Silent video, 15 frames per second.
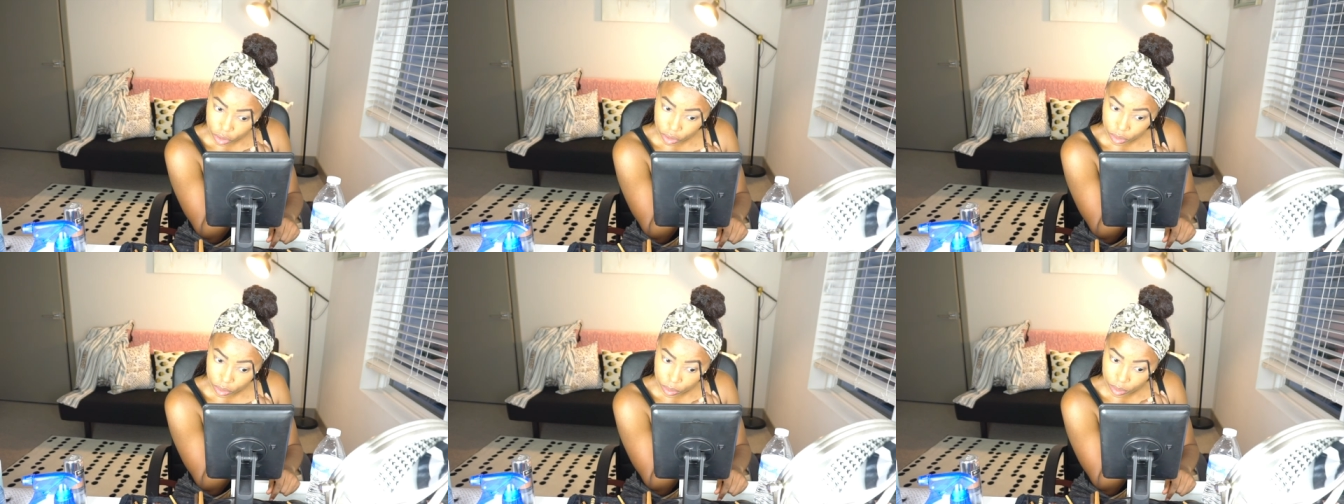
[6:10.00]

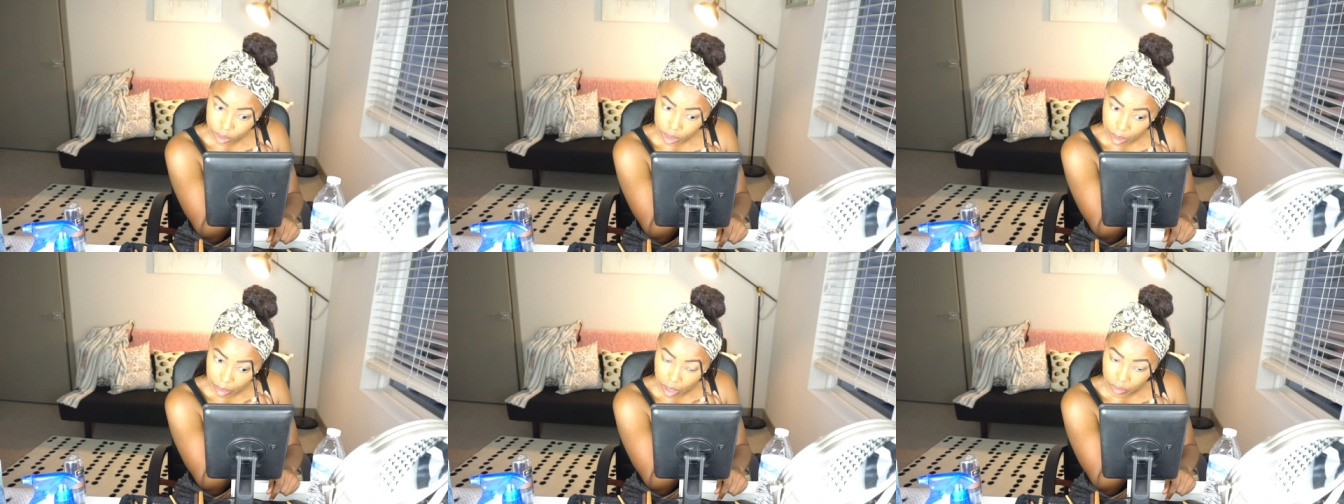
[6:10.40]
true,
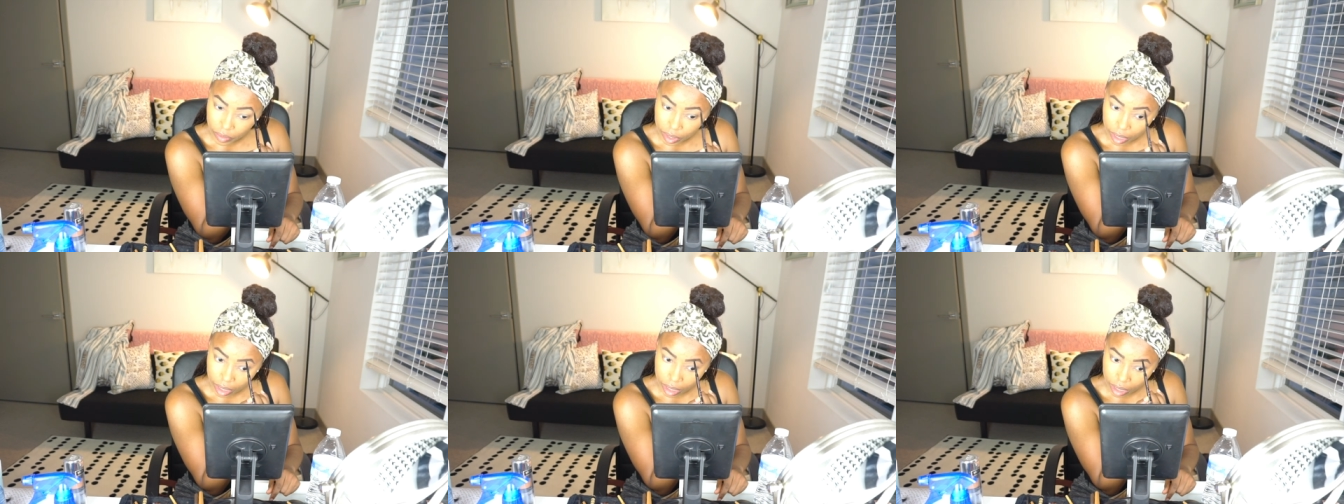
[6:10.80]
some of
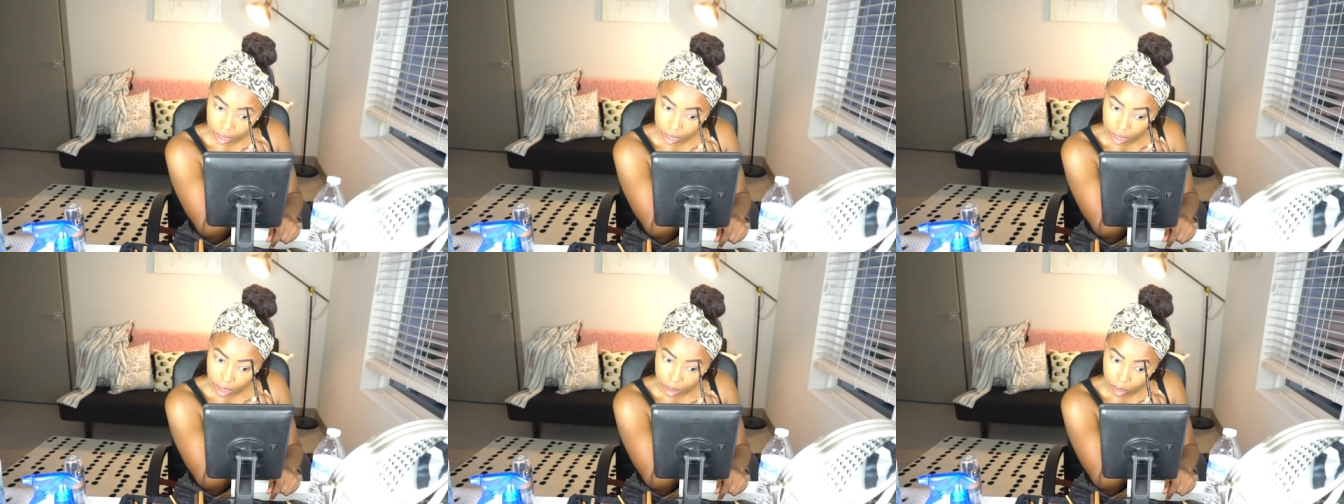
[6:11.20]
it
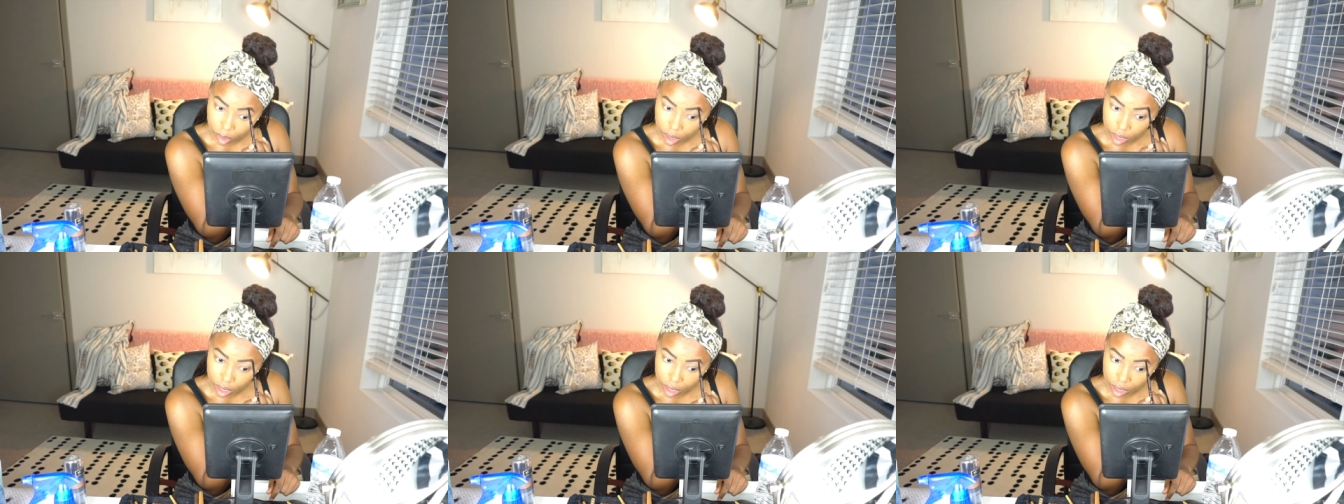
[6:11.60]
can
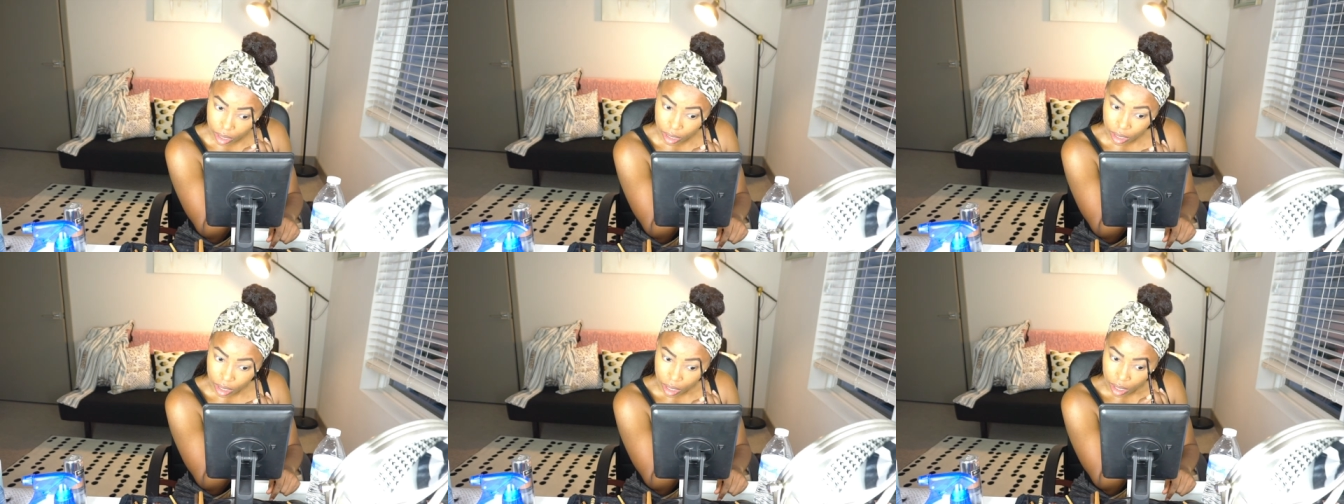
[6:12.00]

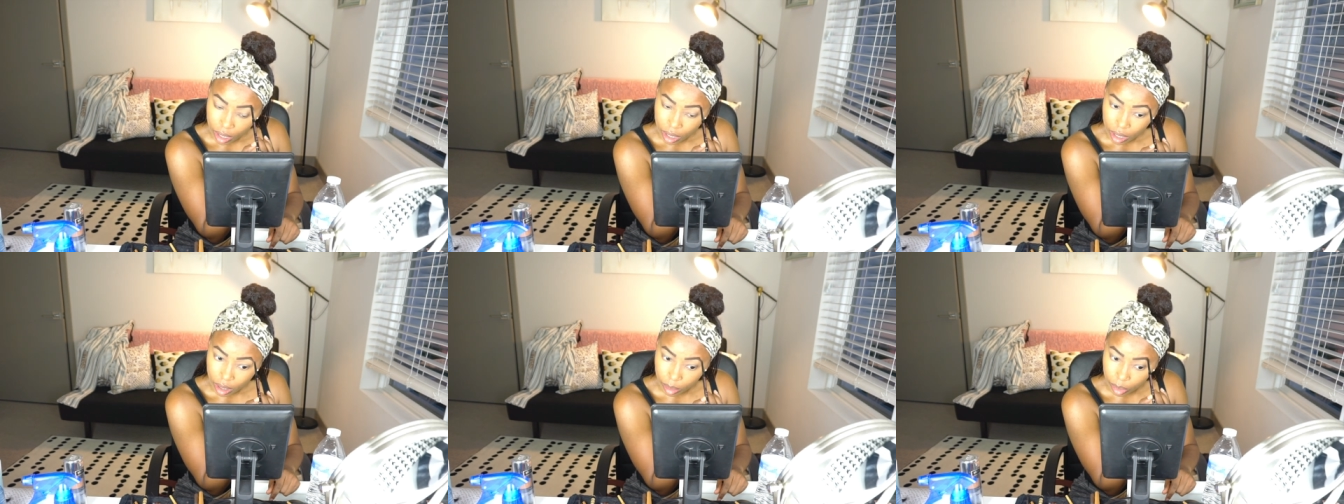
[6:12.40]
be
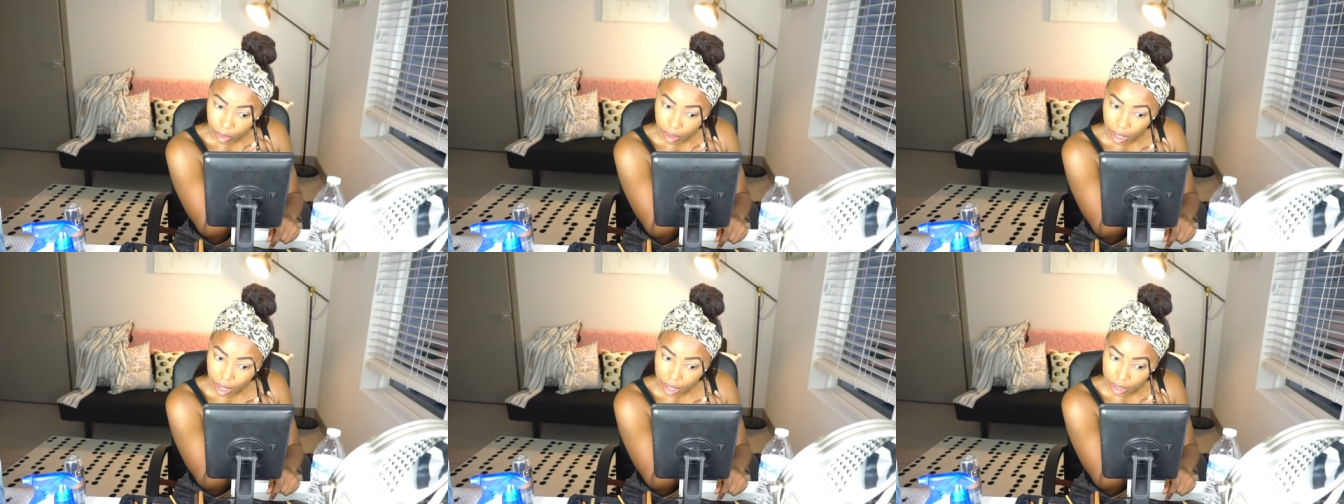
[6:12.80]

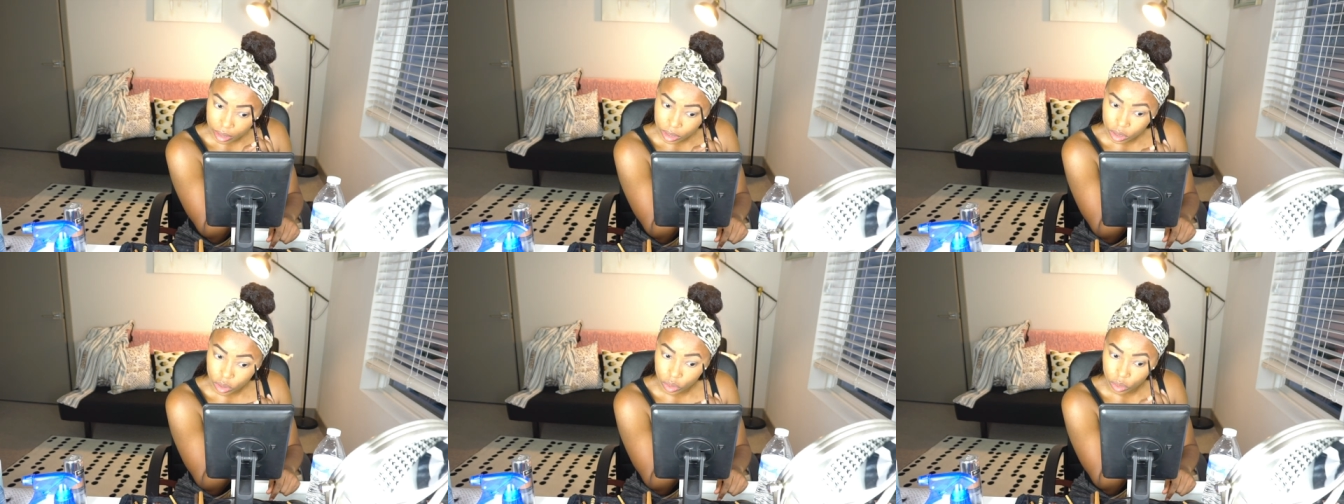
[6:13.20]
applied
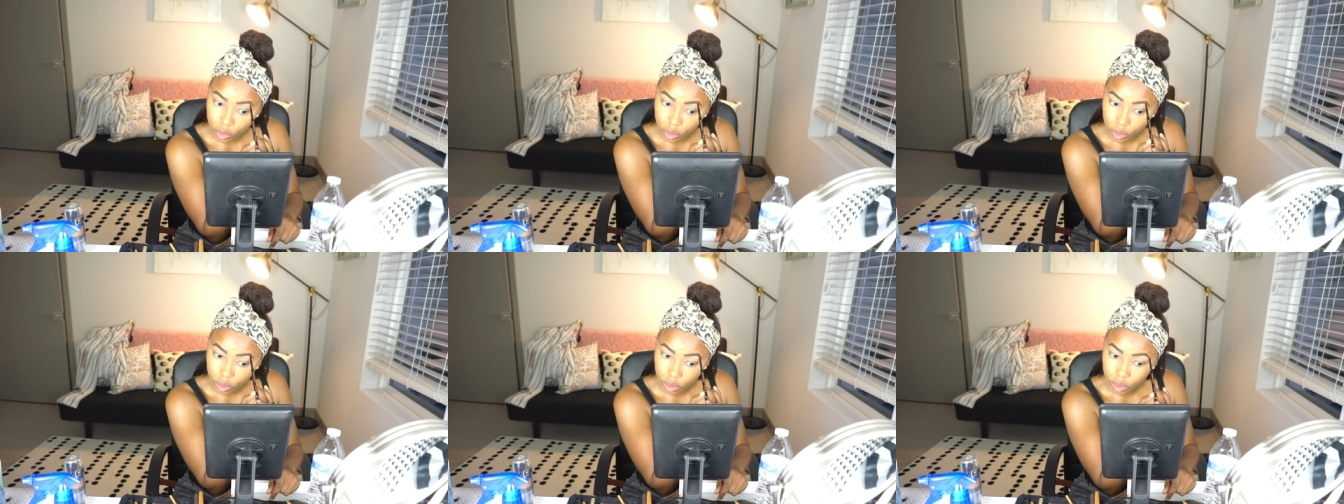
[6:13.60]

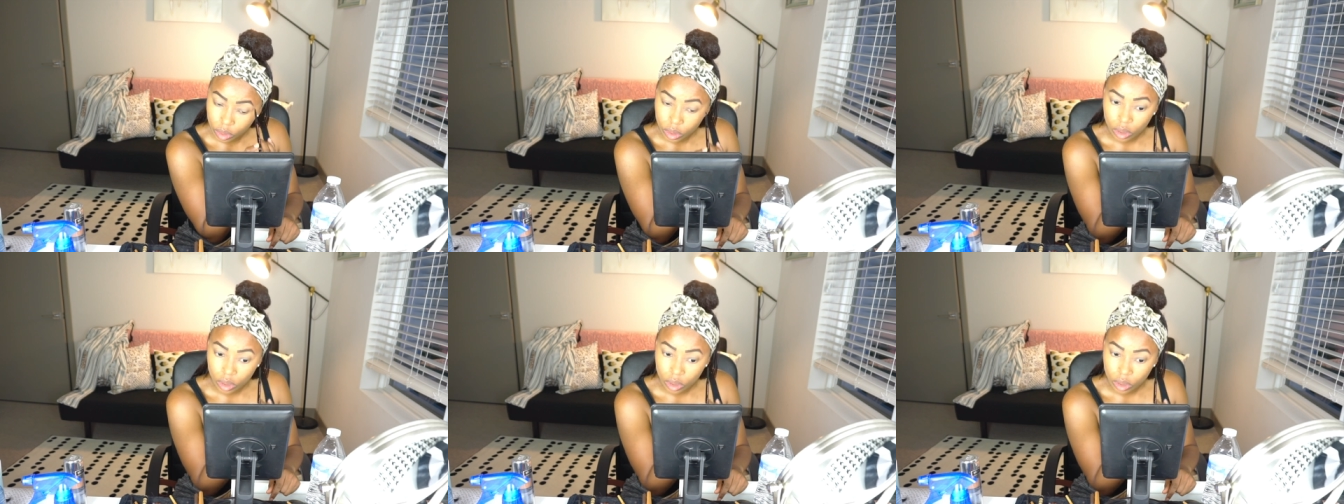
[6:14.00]
to